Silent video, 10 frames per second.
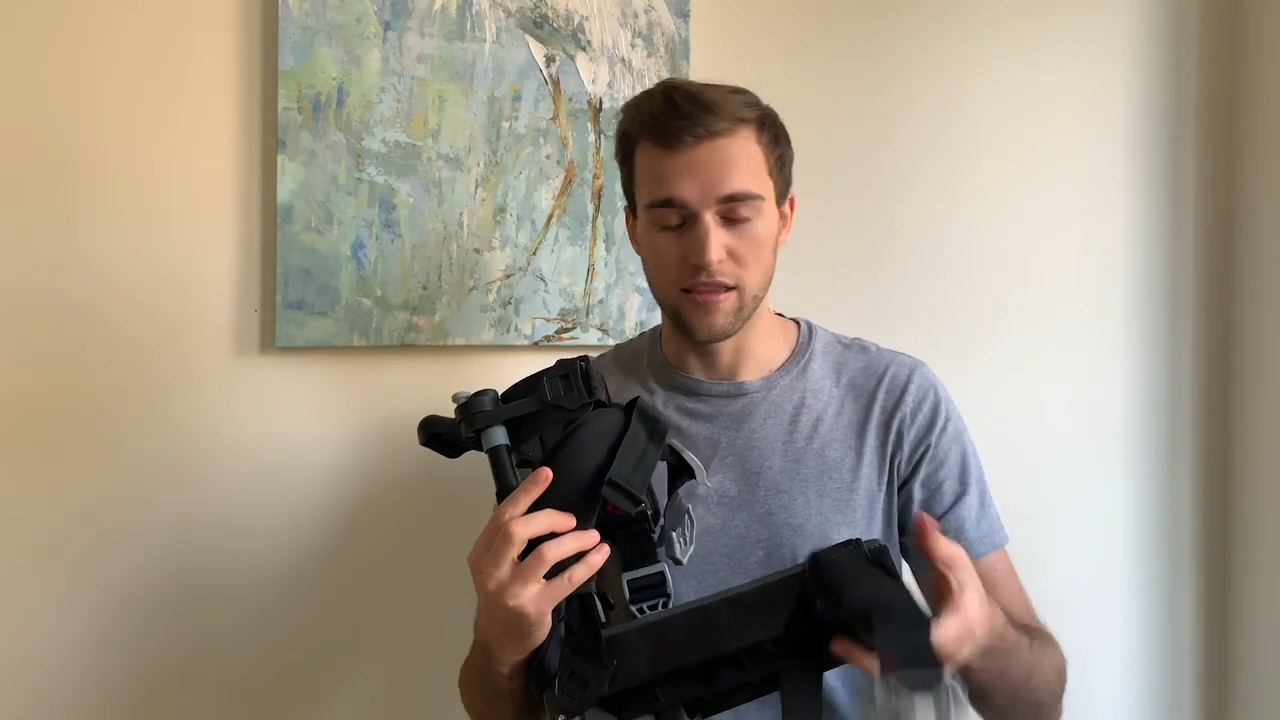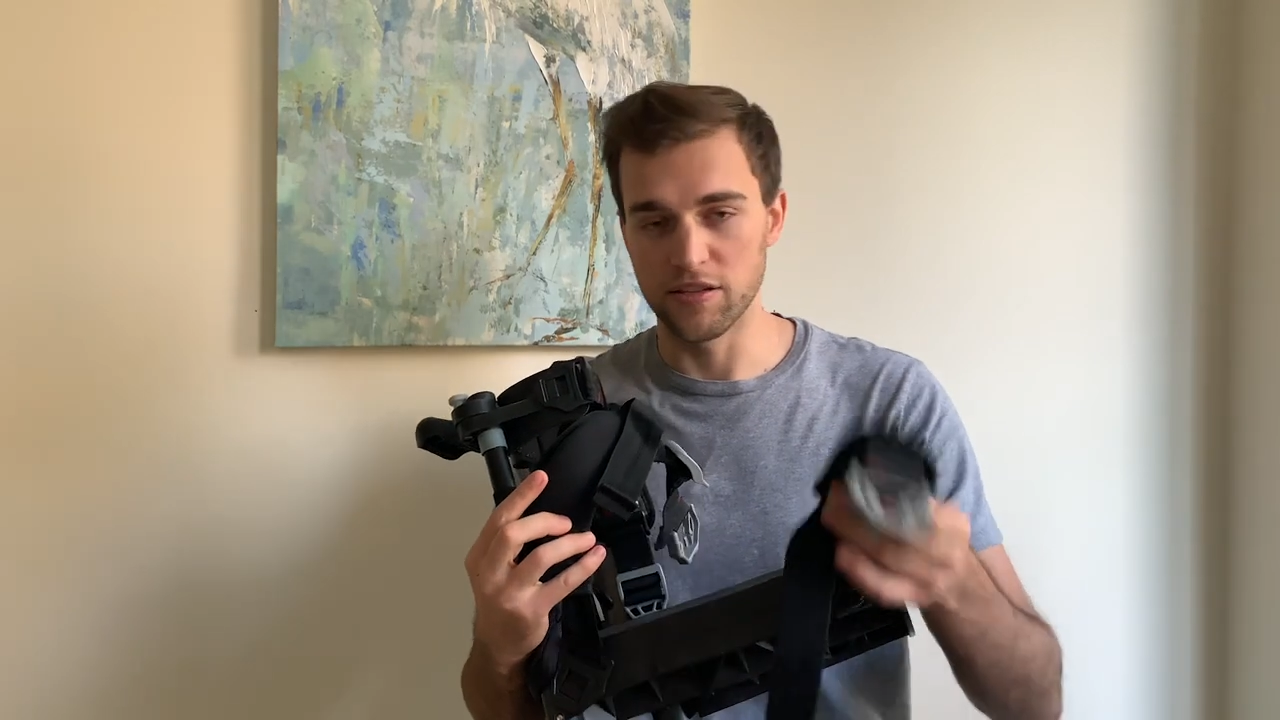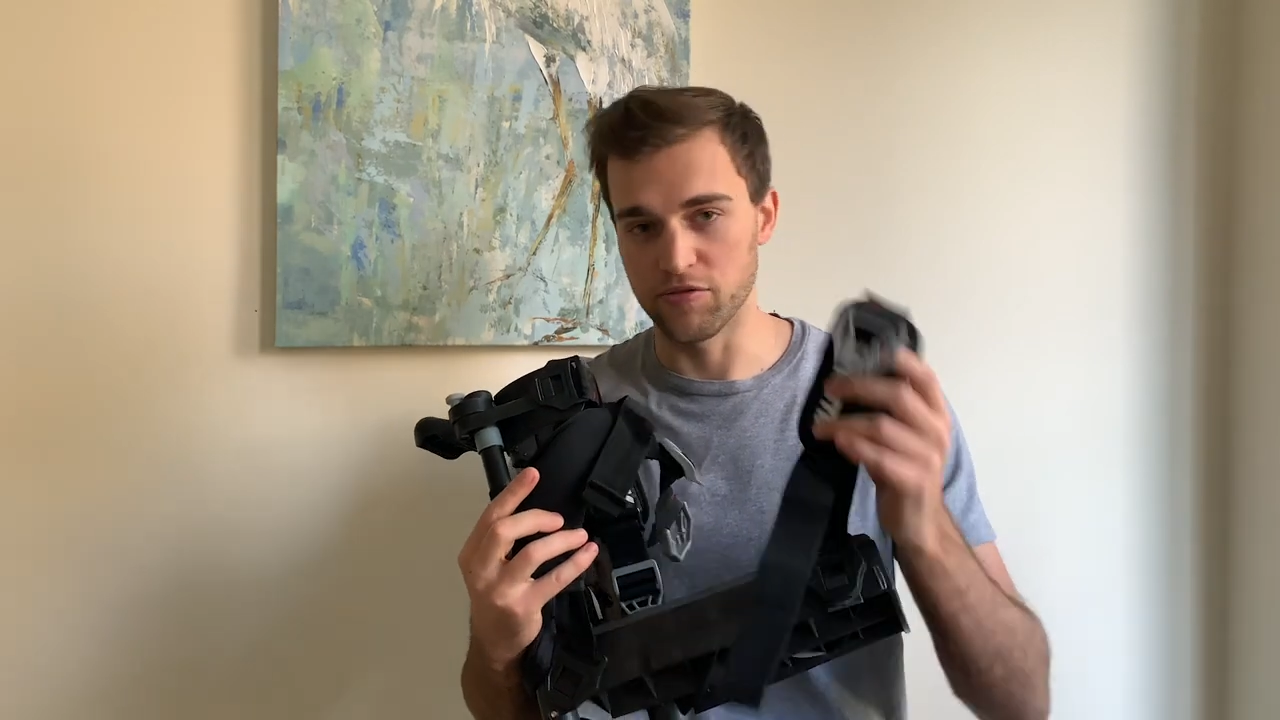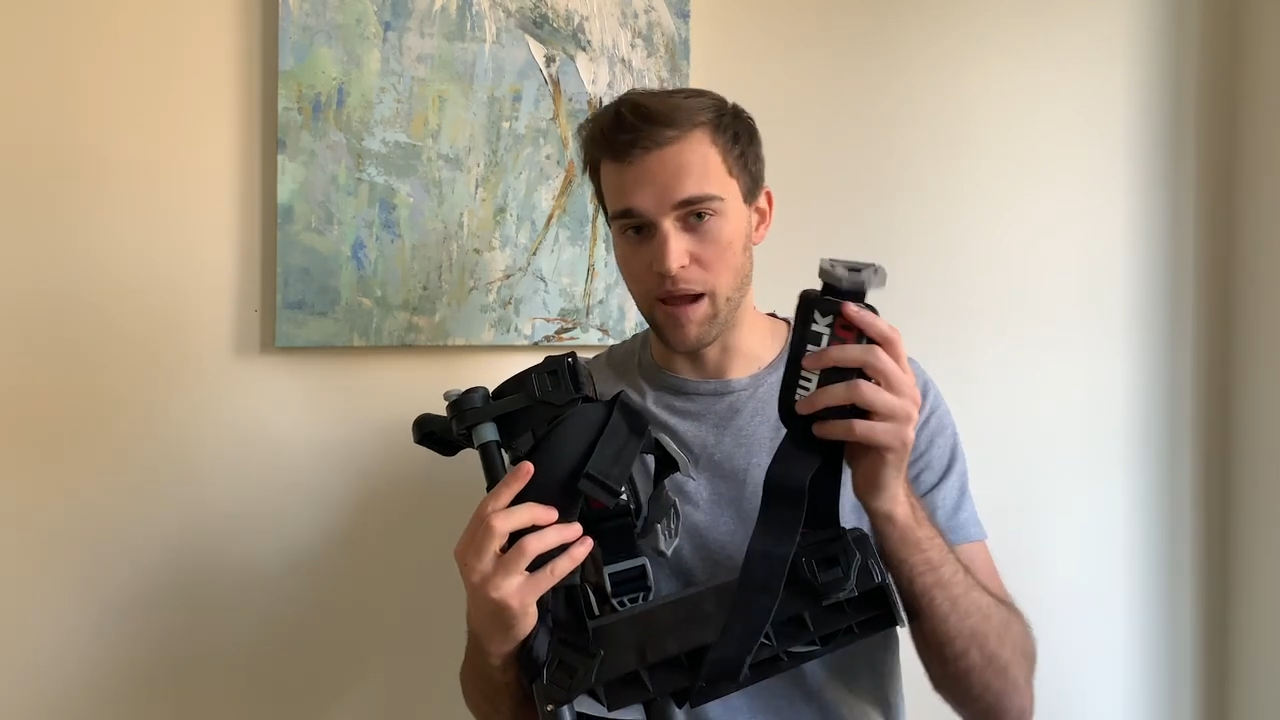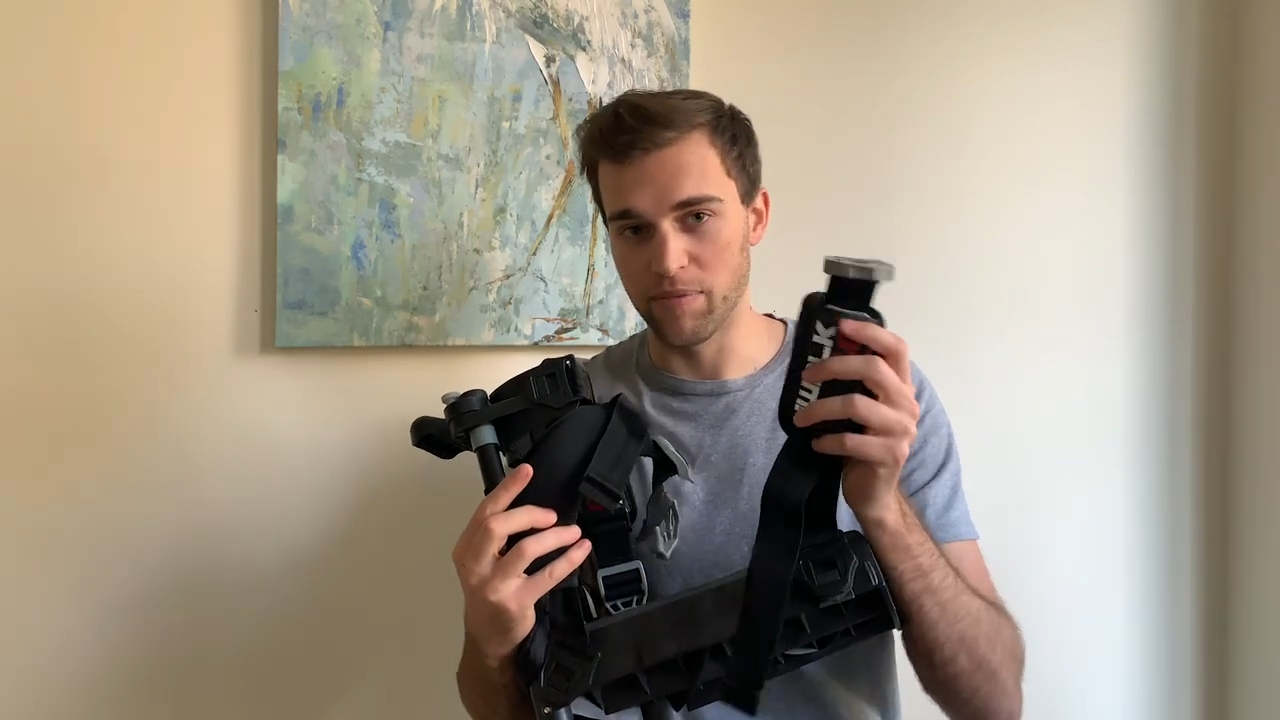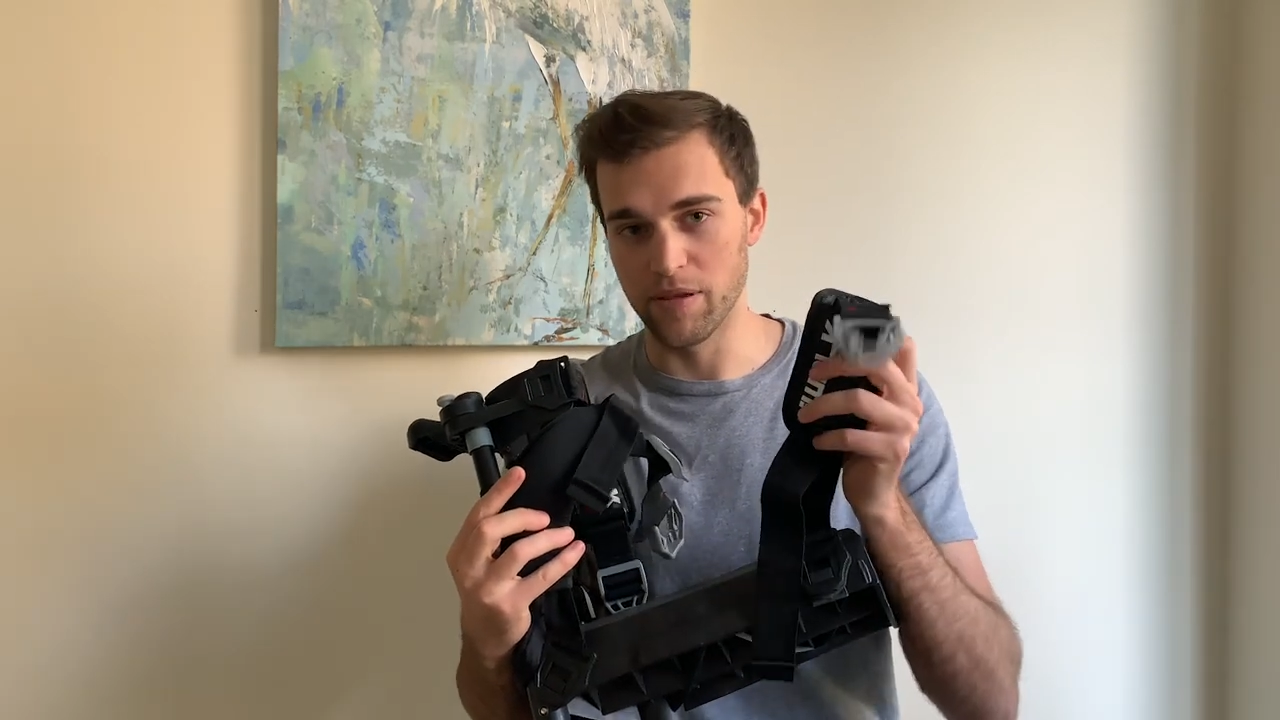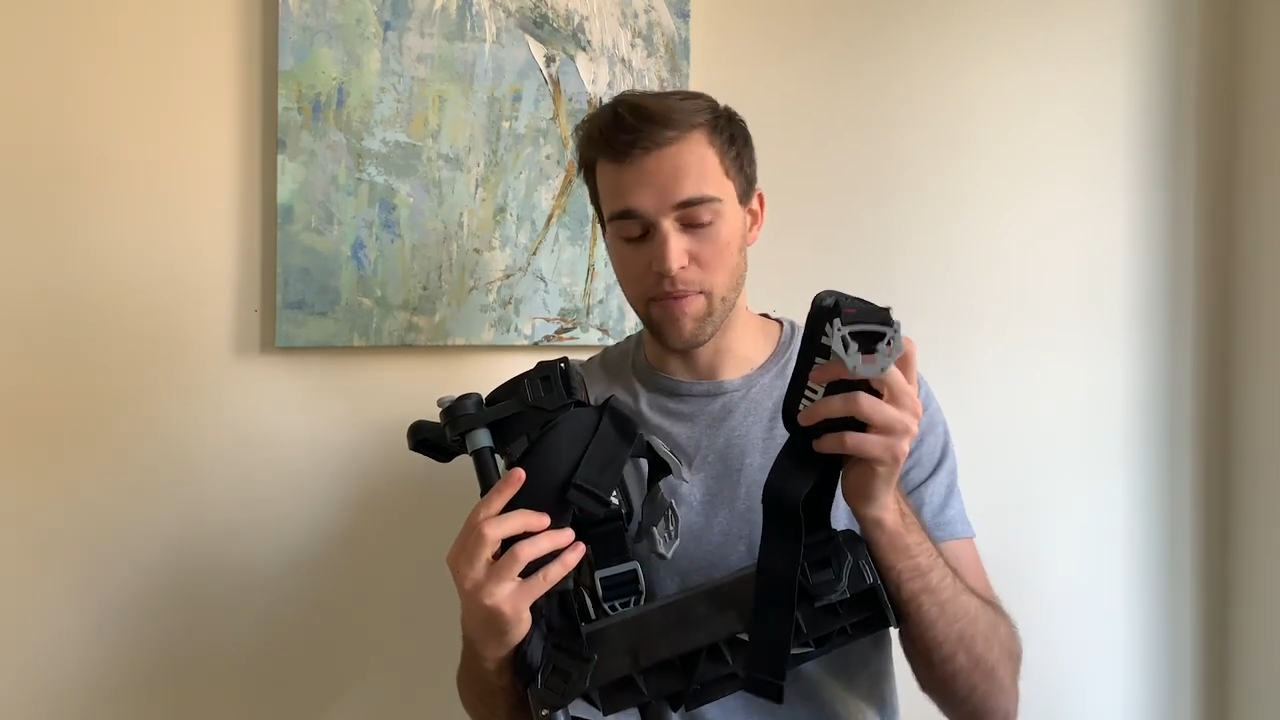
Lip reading: and the strap in the